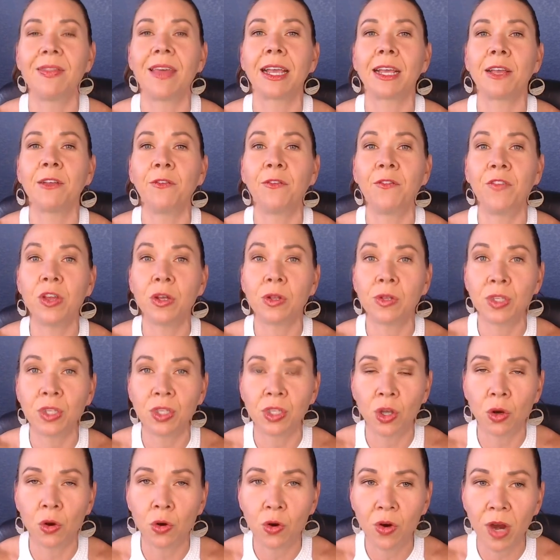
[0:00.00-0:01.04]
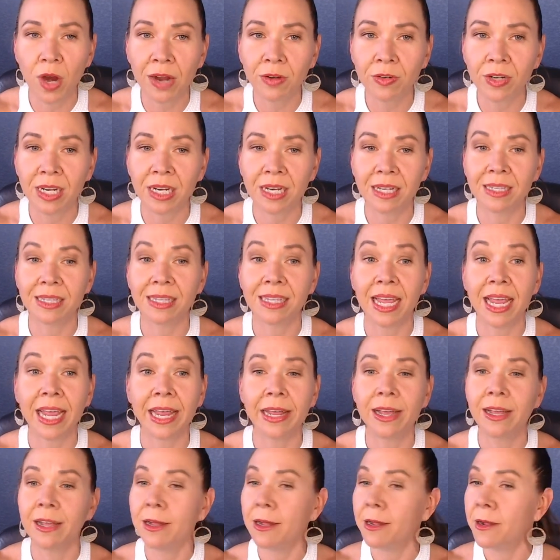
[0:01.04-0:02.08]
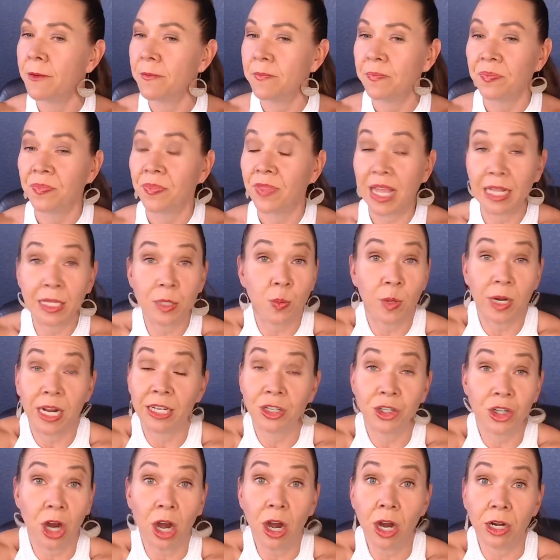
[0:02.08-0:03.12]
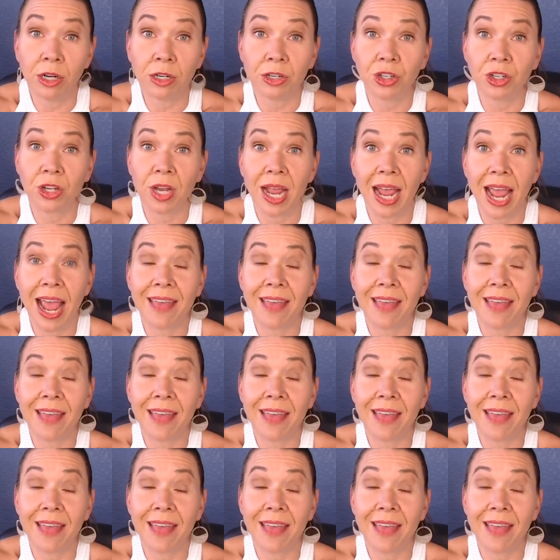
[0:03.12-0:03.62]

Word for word: that can feel so grounded and say, that's what I charge.